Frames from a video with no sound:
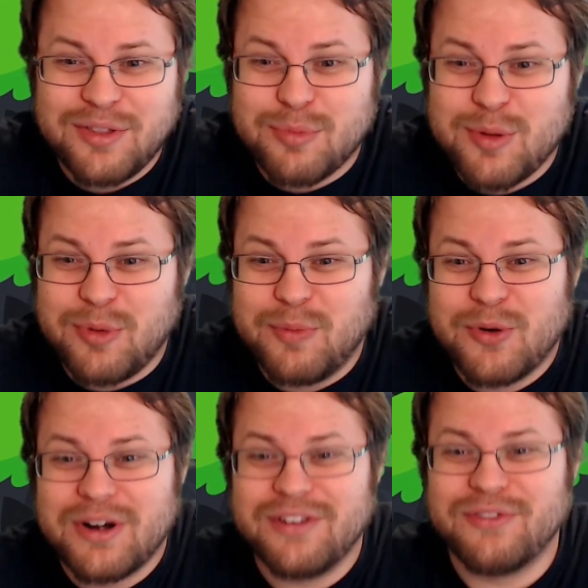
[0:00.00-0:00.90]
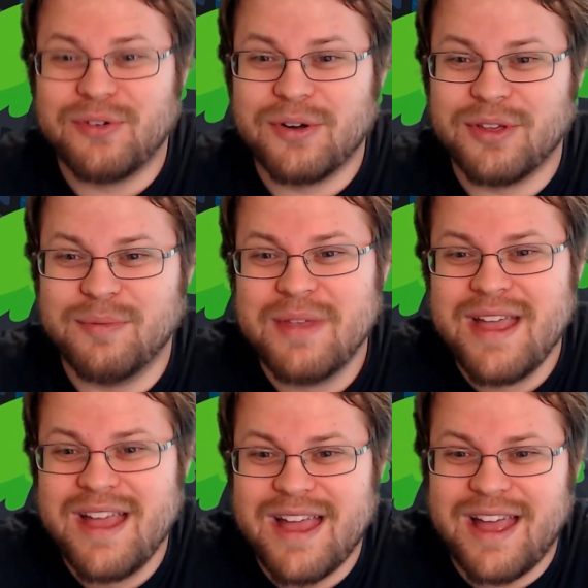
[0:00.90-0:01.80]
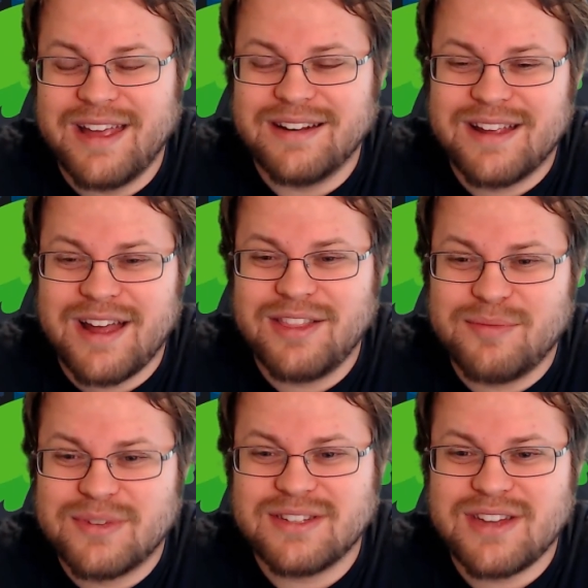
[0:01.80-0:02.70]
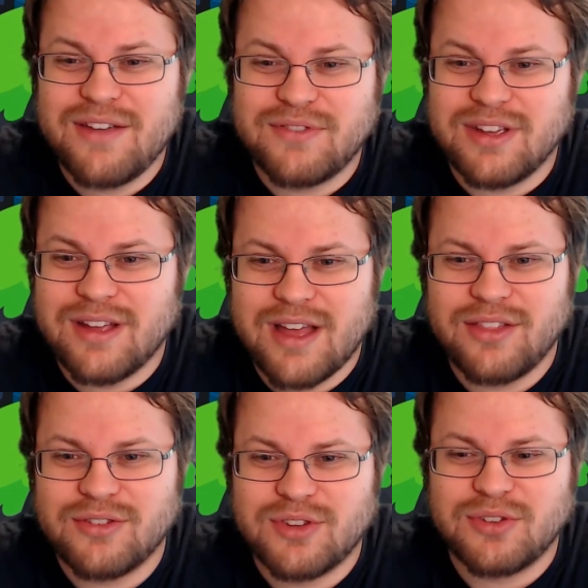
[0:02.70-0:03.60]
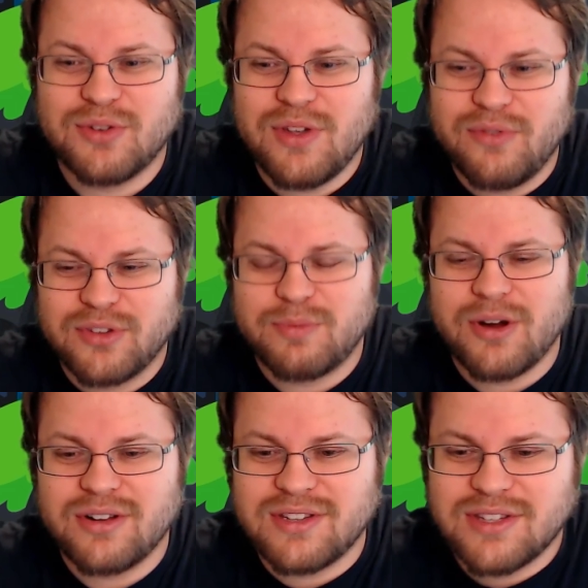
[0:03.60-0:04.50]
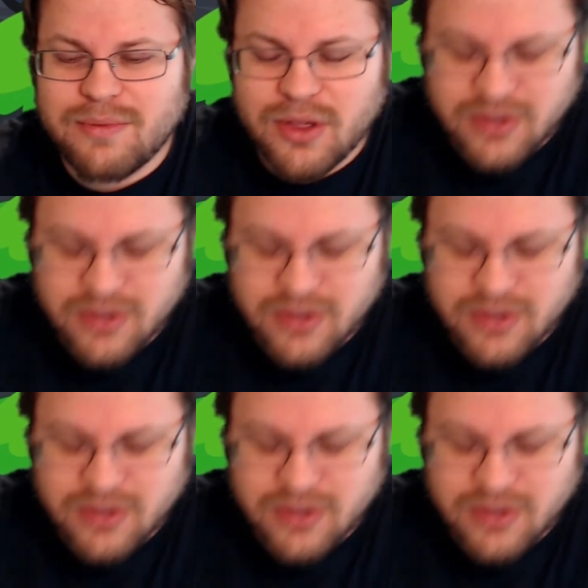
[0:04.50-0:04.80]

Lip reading: people mourning for them and guide them to safety. And there's also evil spirits and some other